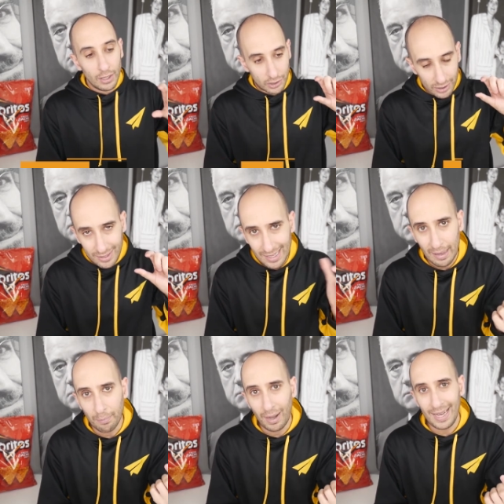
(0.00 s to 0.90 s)
just
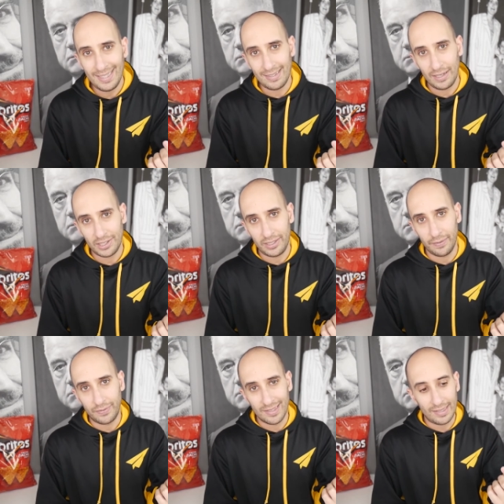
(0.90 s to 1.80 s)
that mindset
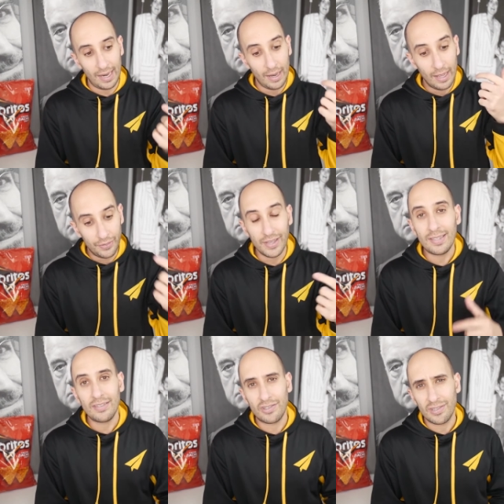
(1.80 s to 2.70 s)
shift to say,
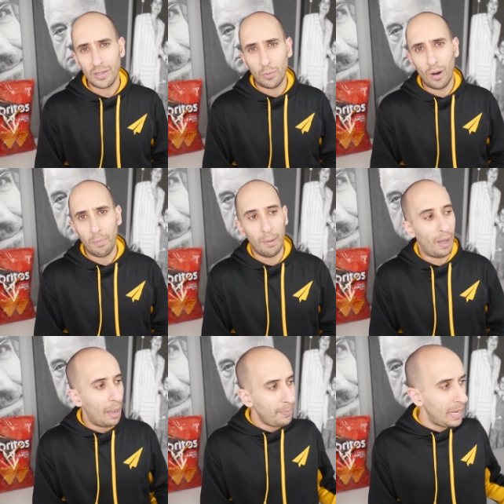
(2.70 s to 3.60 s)
this is just a warm up.
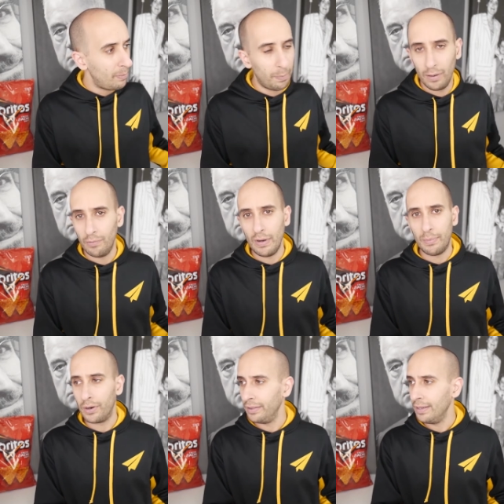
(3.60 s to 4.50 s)
I'm capable of way
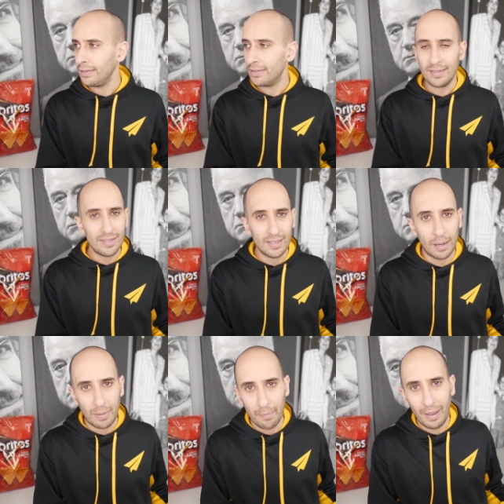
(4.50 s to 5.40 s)
more than this. This is
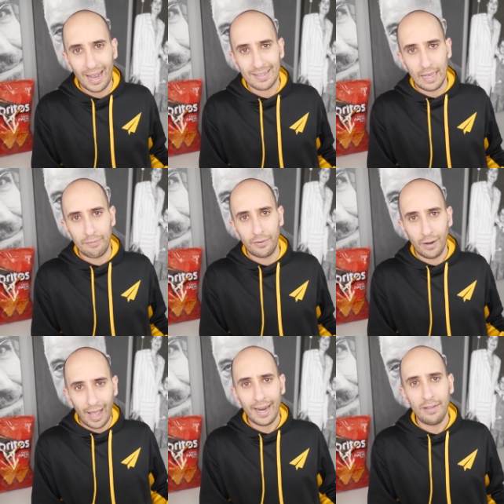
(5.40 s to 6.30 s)
not my max
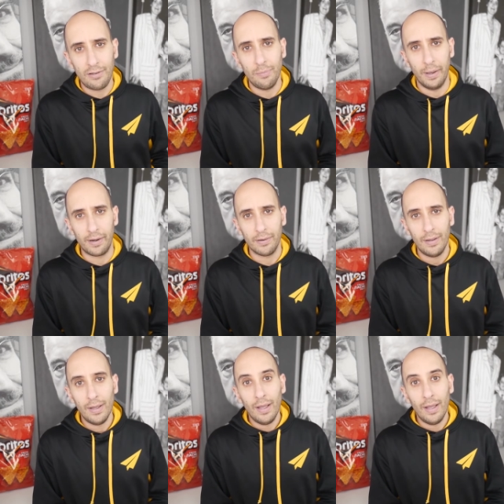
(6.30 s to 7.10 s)
effort. I can do better